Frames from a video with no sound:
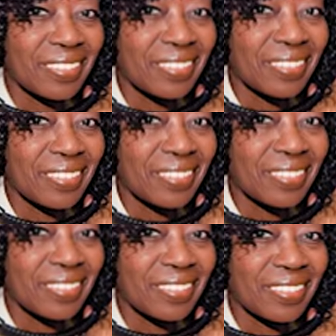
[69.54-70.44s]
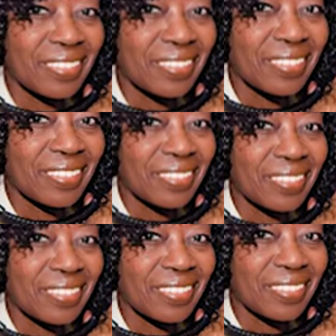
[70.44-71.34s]

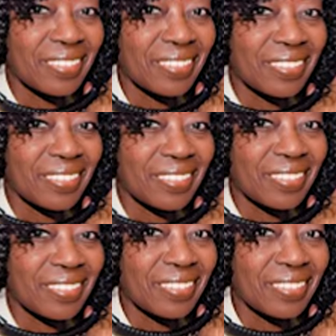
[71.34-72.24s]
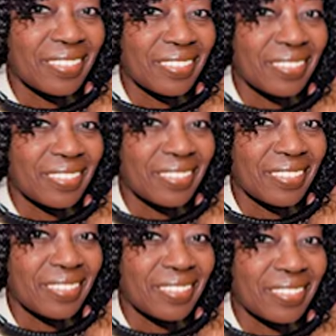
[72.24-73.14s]

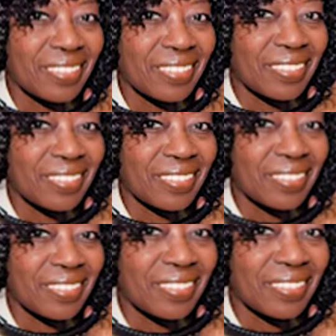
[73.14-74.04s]
[no speech]